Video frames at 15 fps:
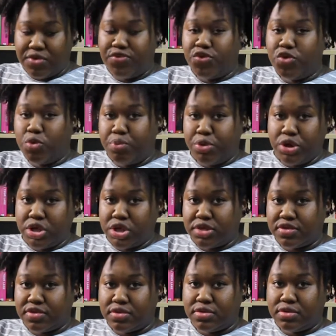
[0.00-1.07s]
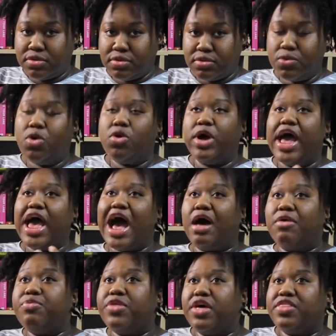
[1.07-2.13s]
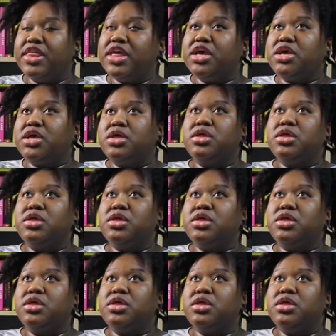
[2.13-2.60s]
books, or I think